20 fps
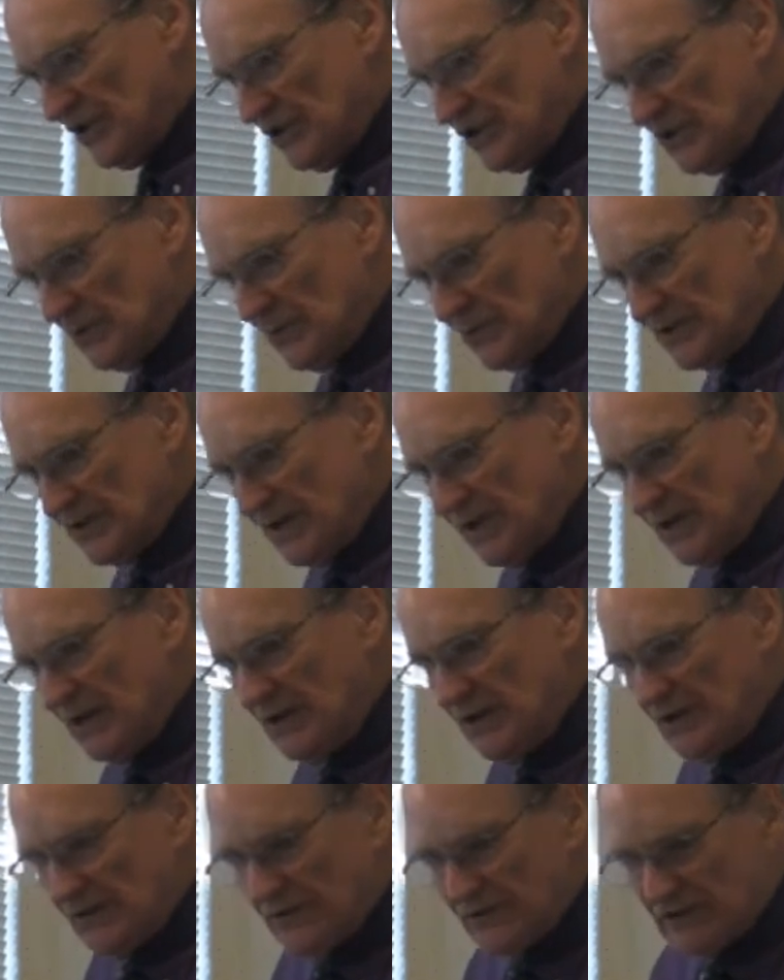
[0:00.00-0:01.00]
season was
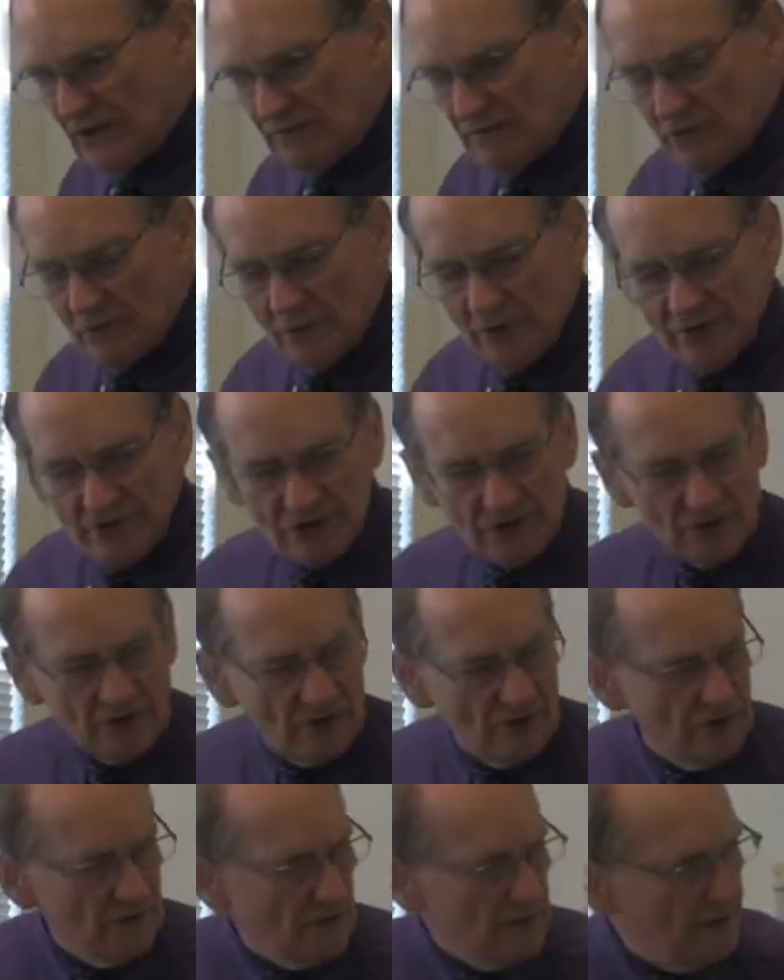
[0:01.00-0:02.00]
hitting here several weeks
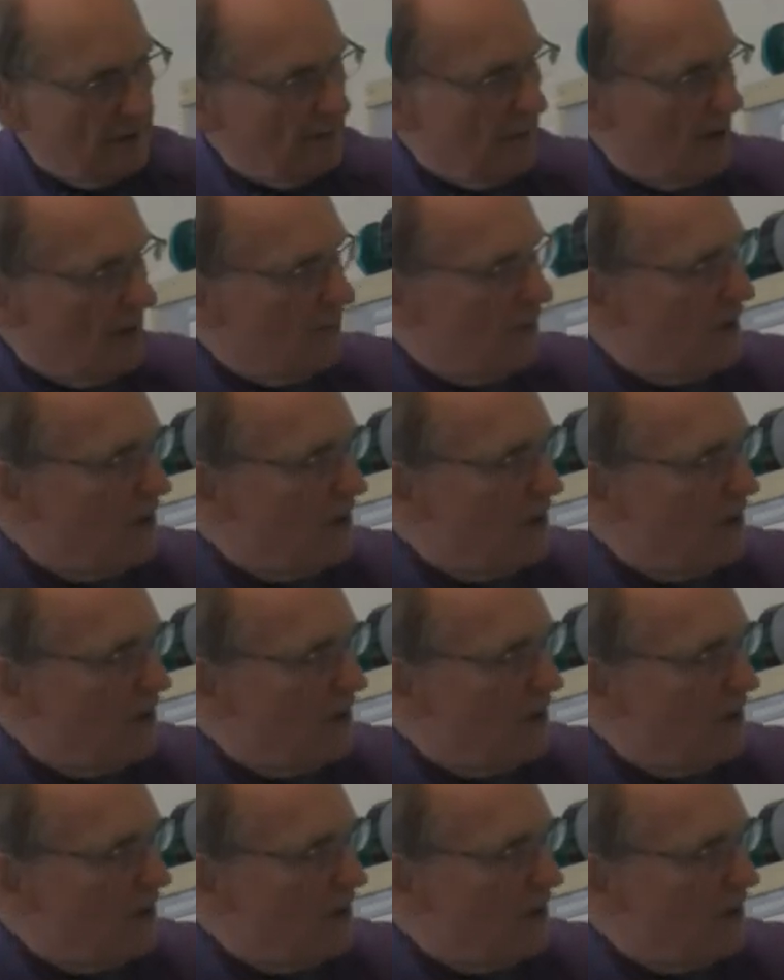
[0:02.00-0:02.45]
ago, I, I